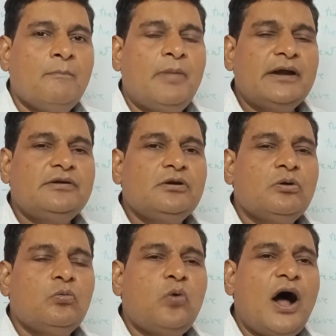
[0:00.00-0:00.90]
But
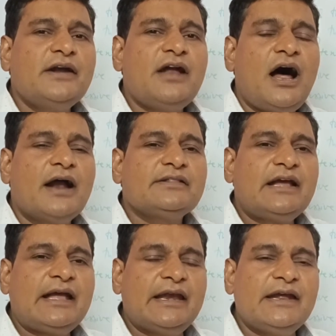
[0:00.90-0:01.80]
what are
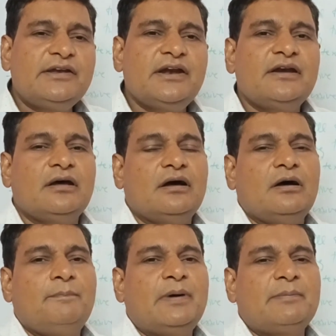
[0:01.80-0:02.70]
the connected
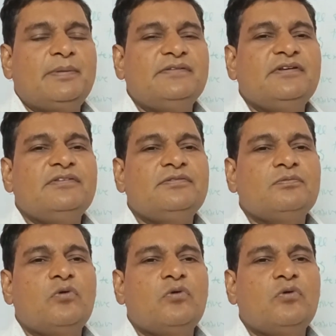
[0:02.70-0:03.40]
purposes?